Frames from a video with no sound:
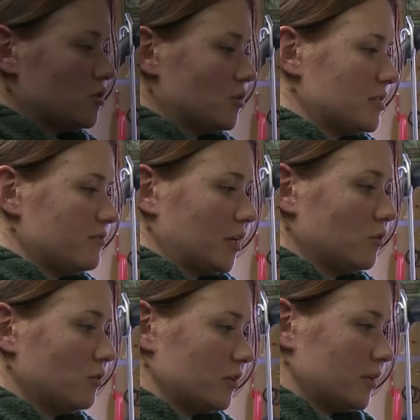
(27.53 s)
stores in
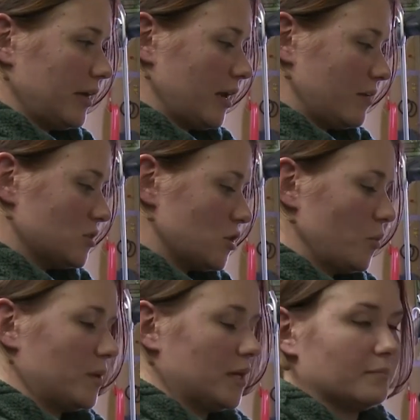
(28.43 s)
Vancouver, and I was
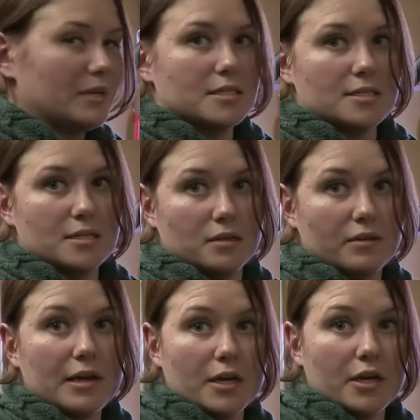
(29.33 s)
hoping, because it's in,
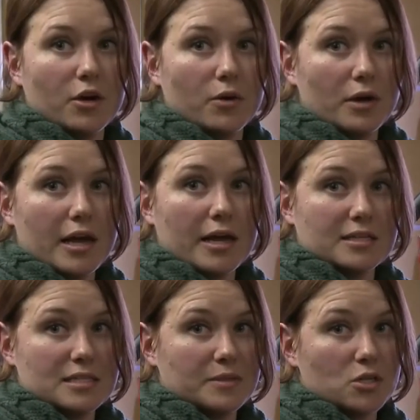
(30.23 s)

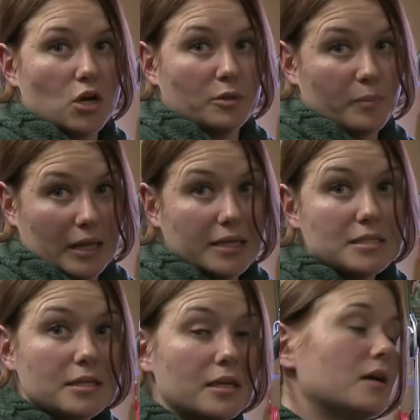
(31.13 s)
Elizabeth's color
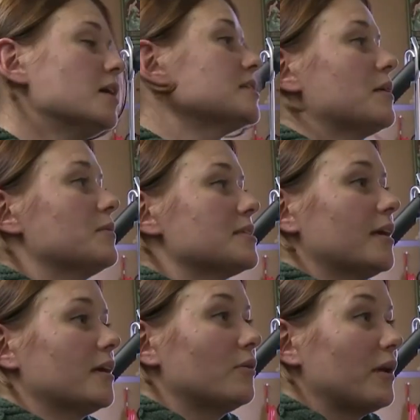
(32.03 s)
palette. So I was
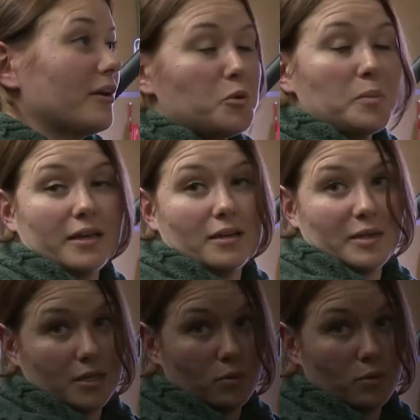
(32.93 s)
like, oh, I hope I can make